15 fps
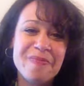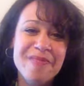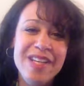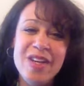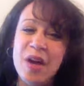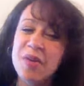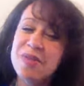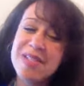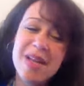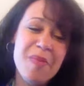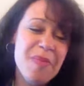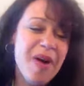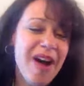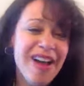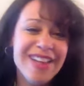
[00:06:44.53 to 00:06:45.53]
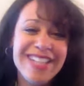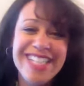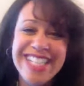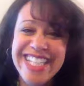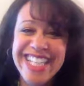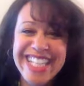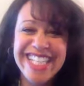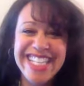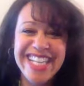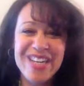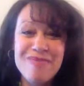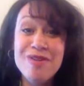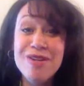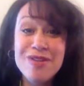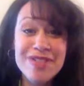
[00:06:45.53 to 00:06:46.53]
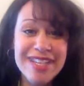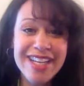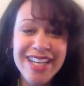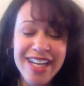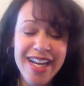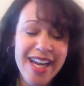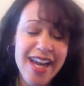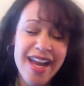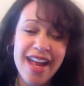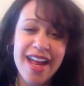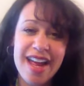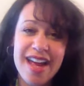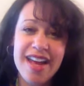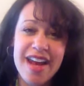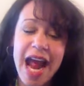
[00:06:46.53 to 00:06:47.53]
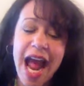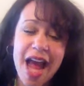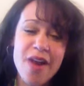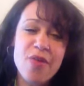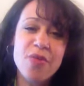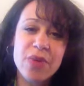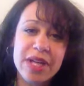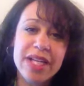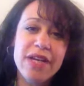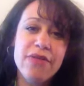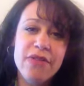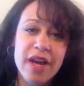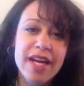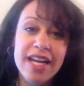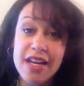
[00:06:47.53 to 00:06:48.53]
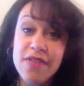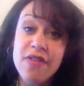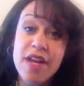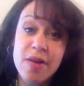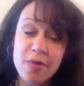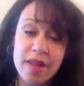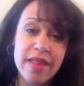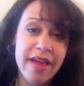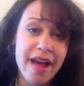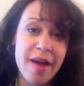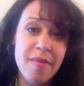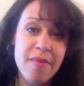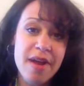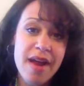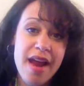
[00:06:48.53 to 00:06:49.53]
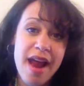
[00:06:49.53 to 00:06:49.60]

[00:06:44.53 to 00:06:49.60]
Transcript: you know, some politics and music, and had a really fun evening with them.